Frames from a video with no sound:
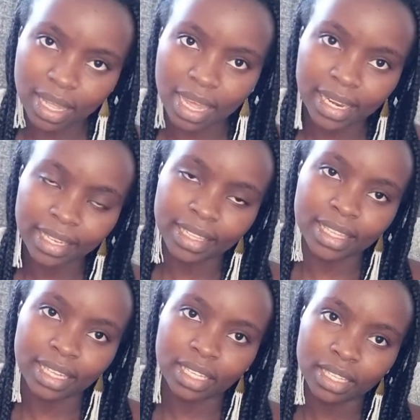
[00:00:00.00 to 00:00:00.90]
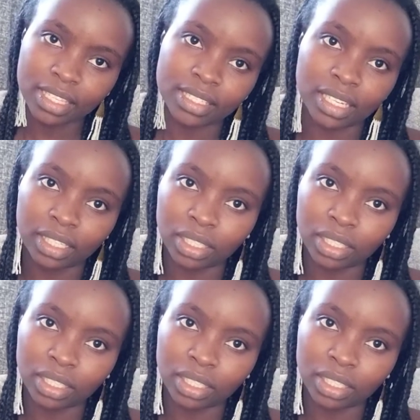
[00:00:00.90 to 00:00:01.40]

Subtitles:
I like this is a